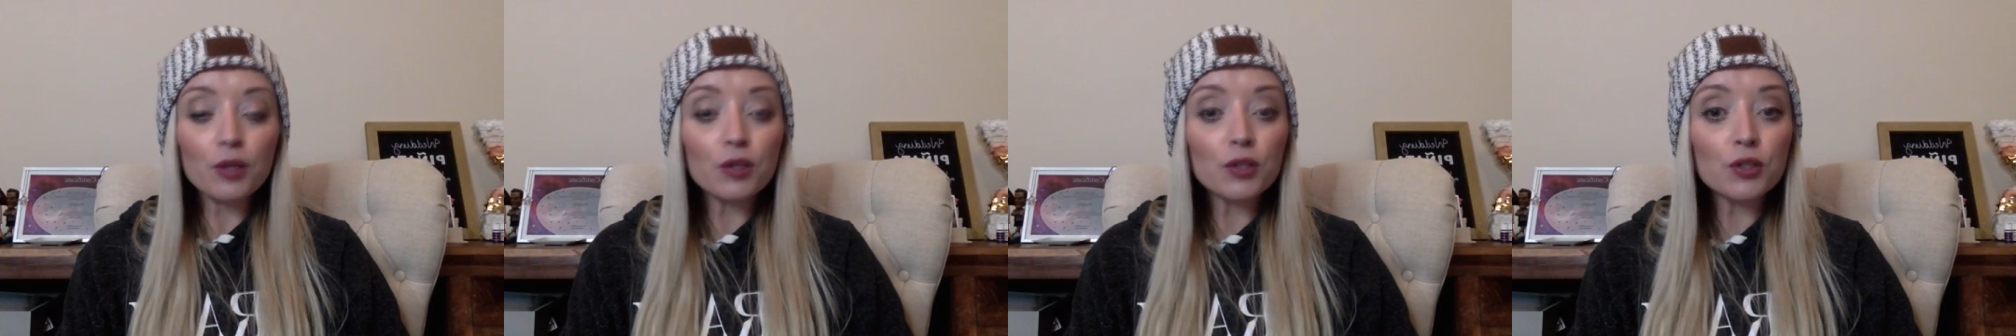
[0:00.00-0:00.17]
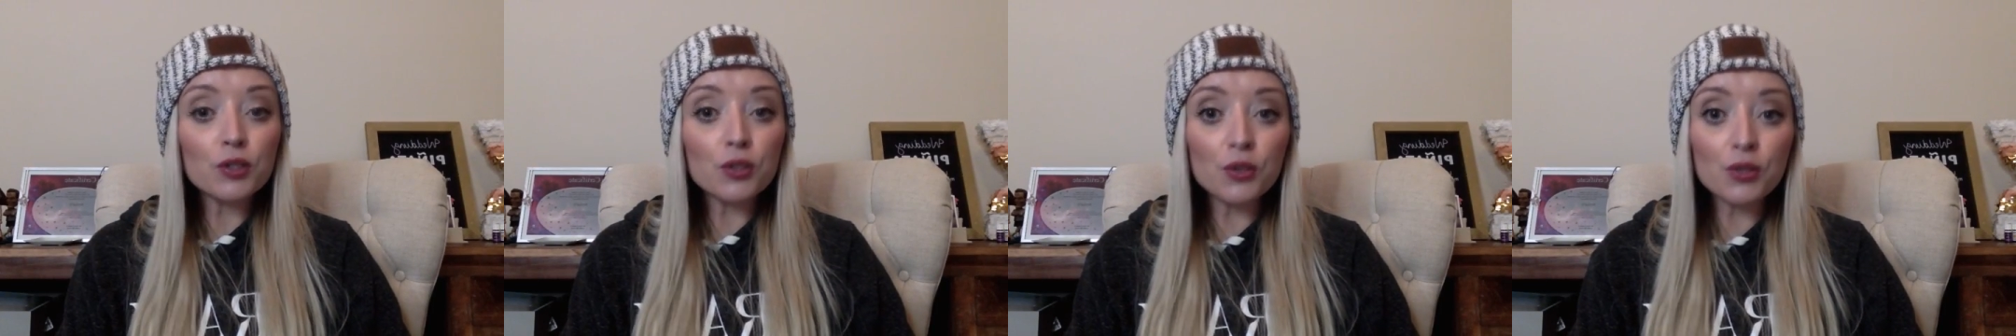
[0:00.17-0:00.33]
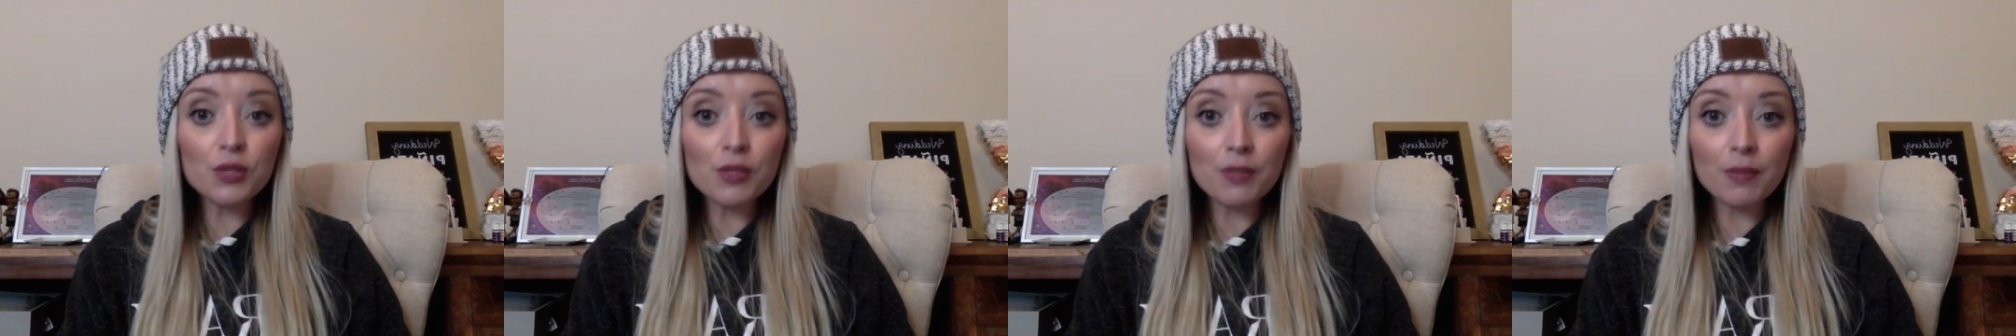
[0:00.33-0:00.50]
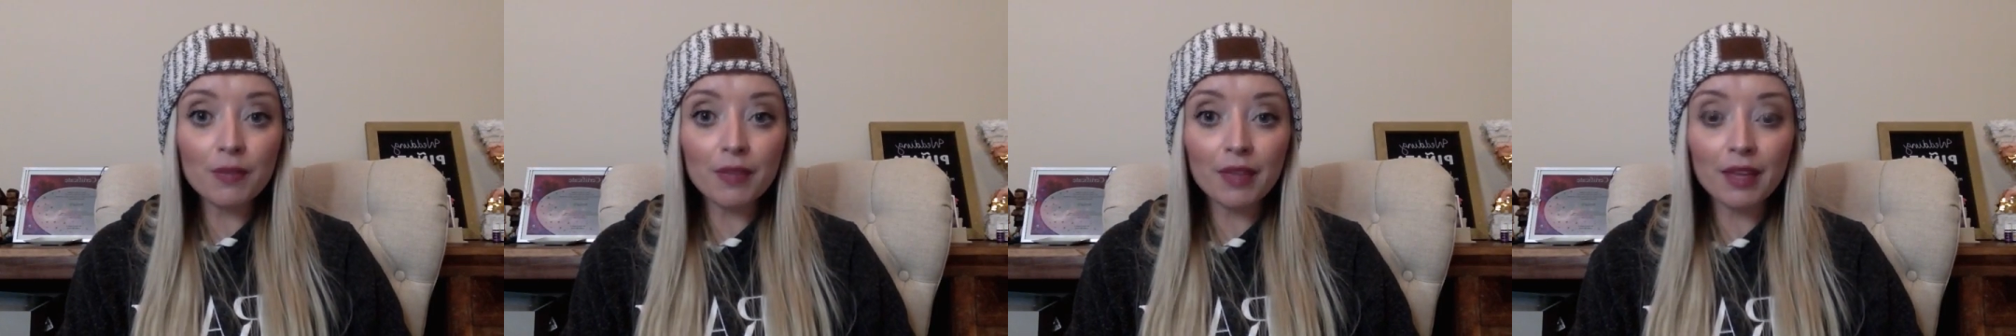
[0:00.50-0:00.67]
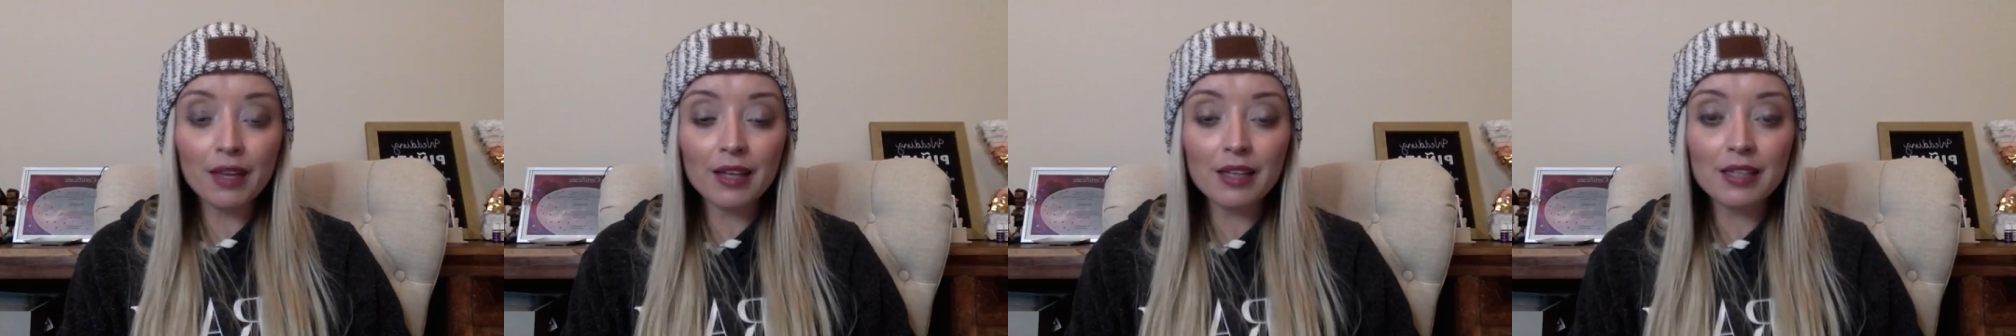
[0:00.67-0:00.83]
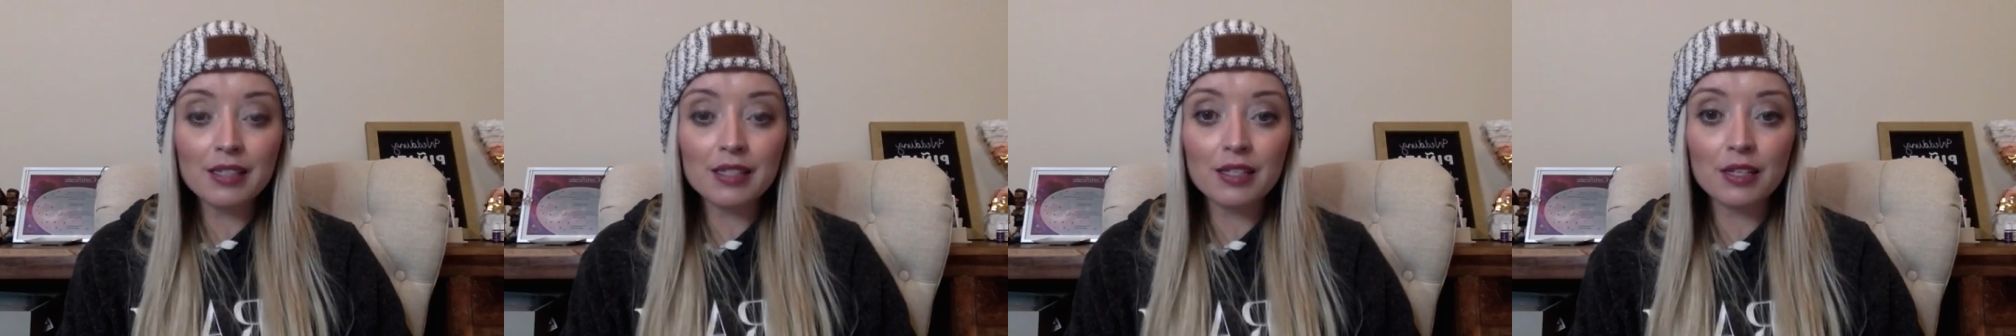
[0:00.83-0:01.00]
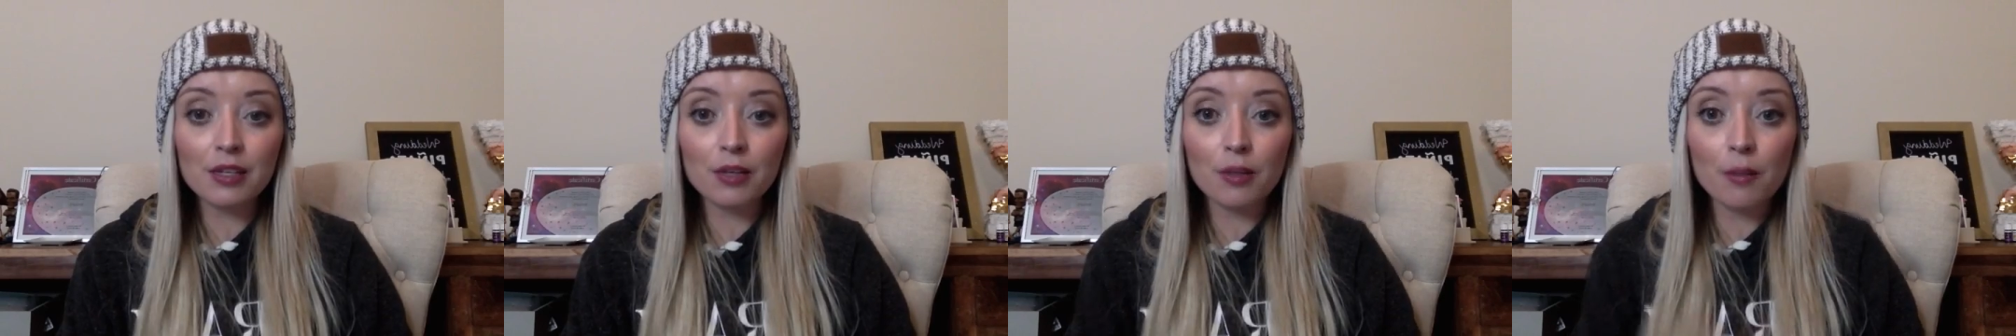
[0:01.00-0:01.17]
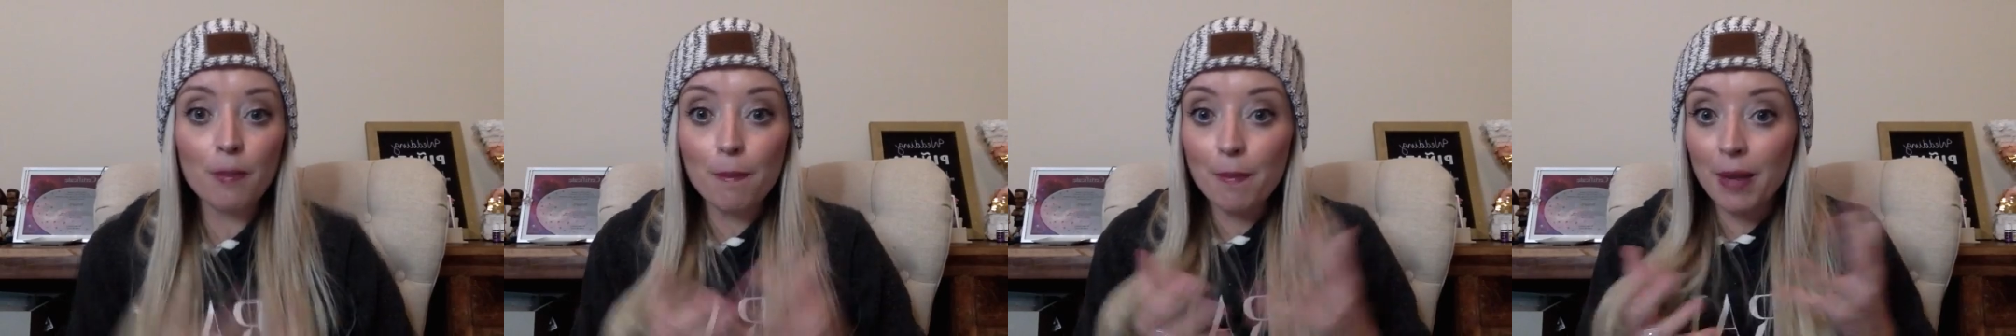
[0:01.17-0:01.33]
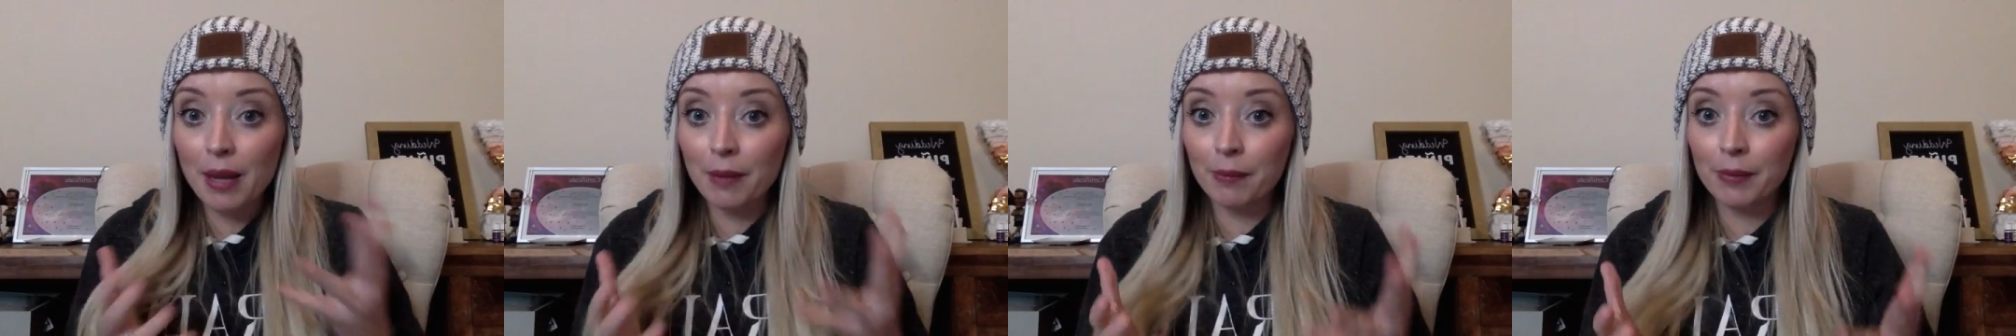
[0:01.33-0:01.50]
do some things that are
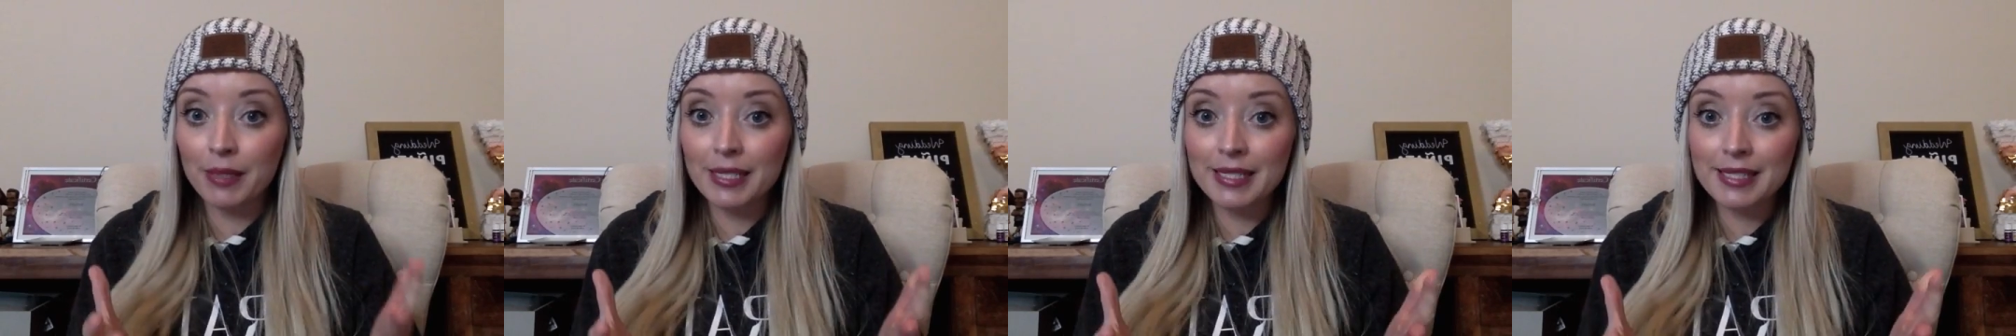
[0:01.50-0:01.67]
might be